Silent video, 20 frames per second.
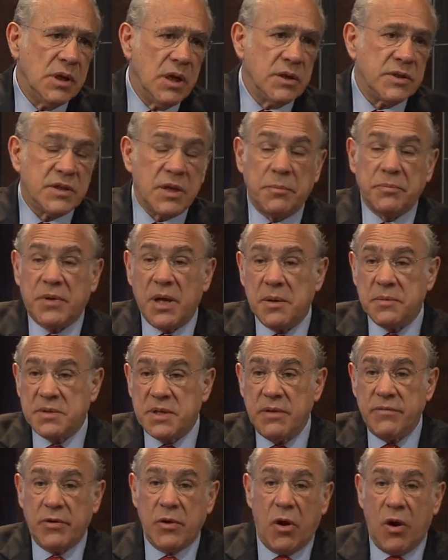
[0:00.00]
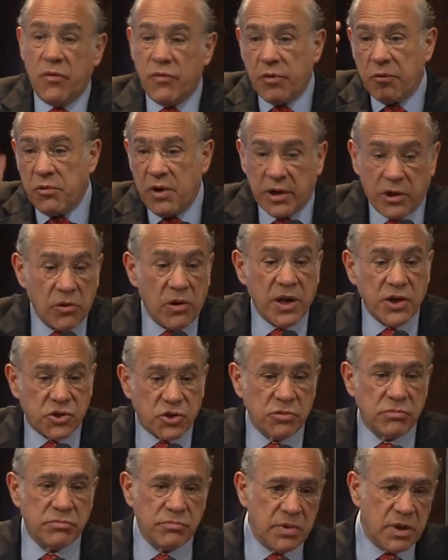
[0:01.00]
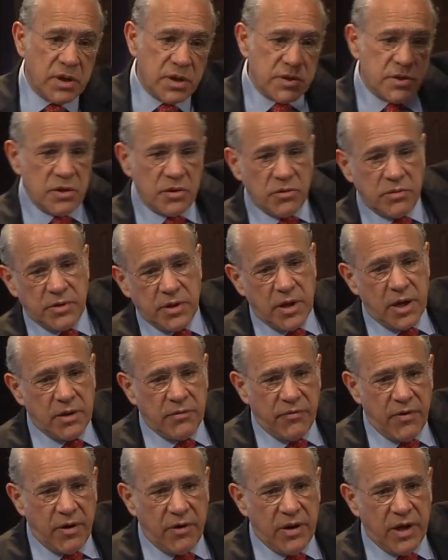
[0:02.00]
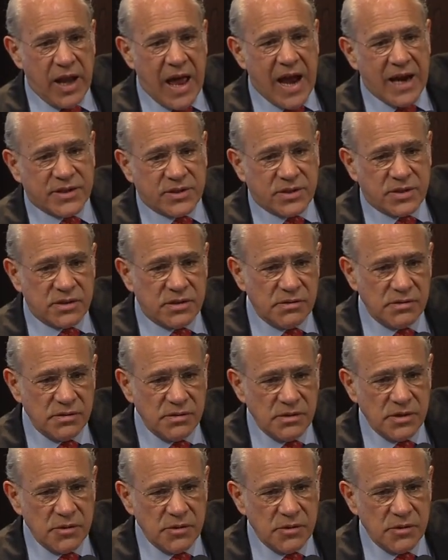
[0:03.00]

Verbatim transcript: and sometimes even over-regulation, because, you know, you had a very lax,